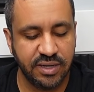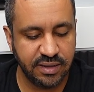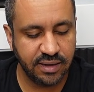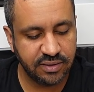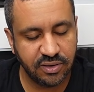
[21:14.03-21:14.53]

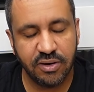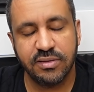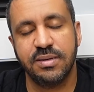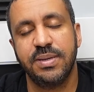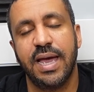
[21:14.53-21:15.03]
I could
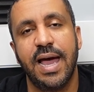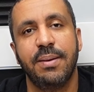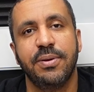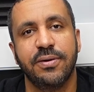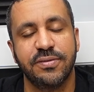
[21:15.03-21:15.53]
hardly be
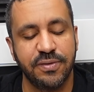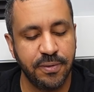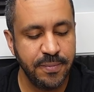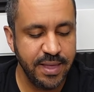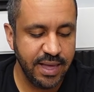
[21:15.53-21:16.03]
happier.
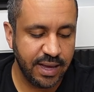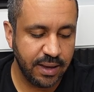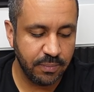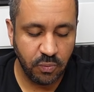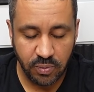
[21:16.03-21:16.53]
So
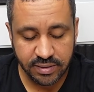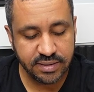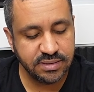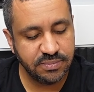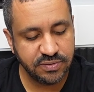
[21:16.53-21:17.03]
well
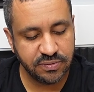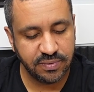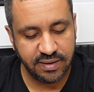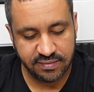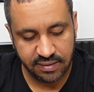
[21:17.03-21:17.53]
done to Moza
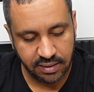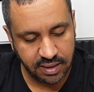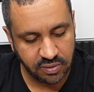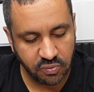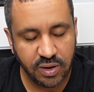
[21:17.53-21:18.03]
Racing.
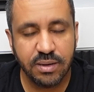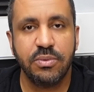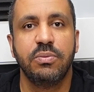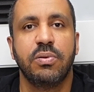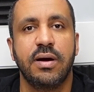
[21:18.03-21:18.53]

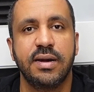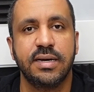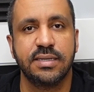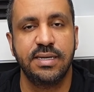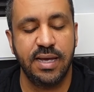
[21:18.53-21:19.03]
Incredible
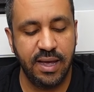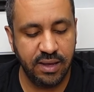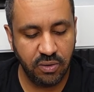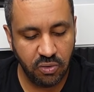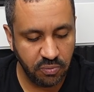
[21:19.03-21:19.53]
product.
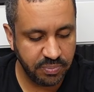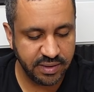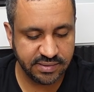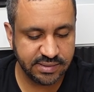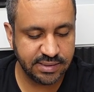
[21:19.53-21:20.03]
I hope
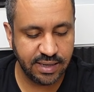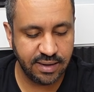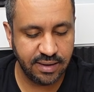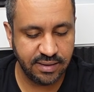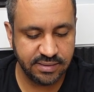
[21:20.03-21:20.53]
this
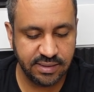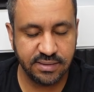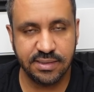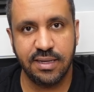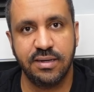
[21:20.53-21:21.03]

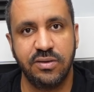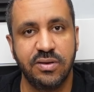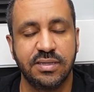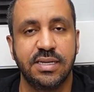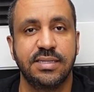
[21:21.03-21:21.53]
sells a lot of
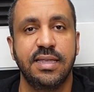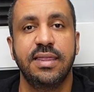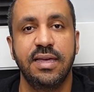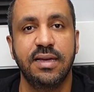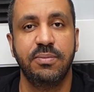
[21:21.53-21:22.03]
units, because I
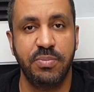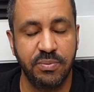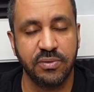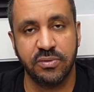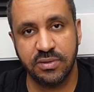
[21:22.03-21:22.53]
think
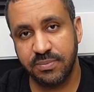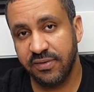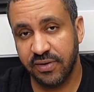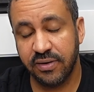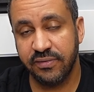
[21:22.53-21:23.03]
people are going to be
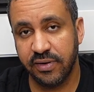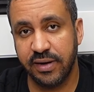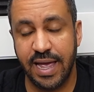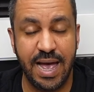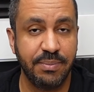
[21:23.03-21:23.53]

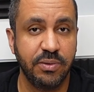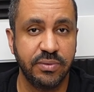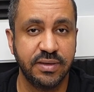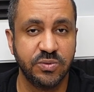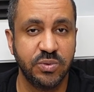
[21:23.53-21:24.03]
very happy
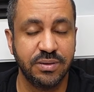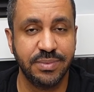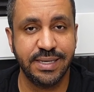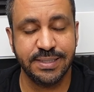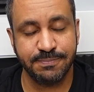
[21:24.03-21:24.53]
with this
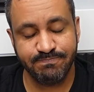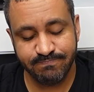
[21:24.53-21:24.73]
wheelbase.